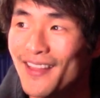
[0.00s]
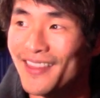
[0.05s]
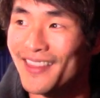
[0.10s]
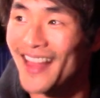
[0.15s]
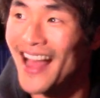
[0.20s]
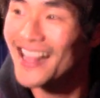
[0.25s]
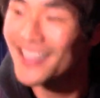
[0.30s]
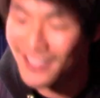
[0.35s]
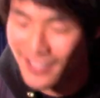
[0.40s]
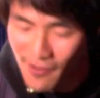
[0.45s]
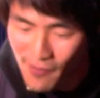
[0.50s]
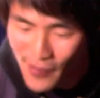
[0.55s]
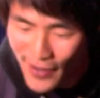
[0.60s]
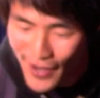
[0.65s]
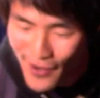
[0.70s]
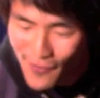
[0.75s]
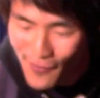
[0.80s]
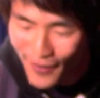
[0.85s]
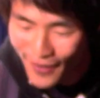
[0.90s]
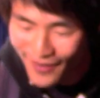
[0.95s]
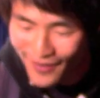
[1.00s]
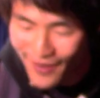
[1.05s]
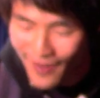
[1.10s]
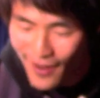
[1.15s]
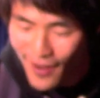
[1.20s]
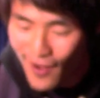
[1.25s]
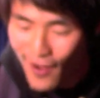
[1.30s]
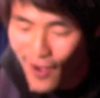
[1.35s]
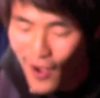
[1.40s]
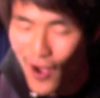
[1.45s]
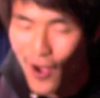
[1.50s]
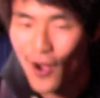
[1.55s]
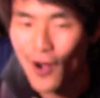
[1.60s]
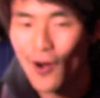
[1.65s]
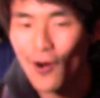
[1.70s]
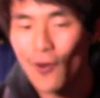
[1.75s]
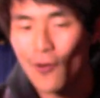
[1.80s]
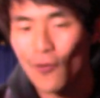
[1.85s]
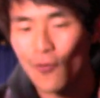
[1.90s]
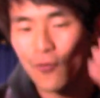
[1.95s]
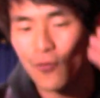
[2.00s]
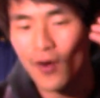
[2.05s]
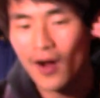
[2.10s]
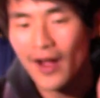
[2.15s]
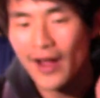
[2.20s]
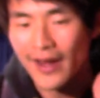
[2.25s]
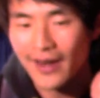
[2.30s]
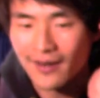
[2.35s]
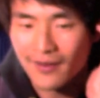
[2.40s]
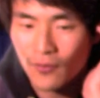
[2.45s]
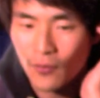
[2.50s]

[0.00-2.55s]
That's the big one. Oh, right.